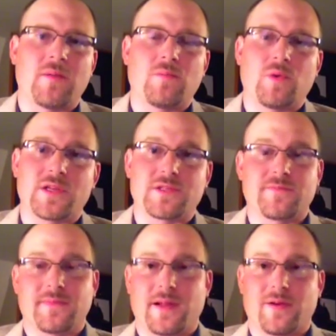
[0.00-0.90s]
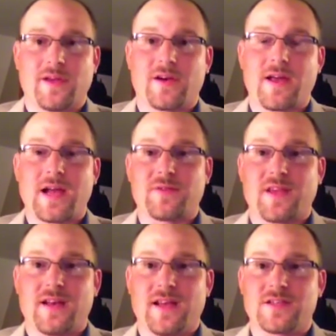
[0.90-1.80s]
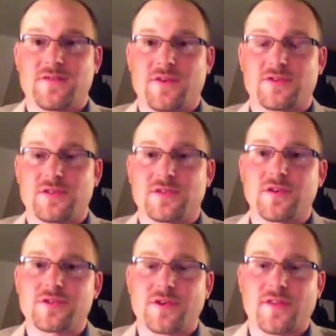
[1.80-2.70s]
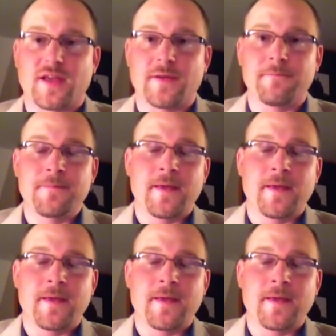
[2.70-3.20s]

which interact with that nature versus nurture thing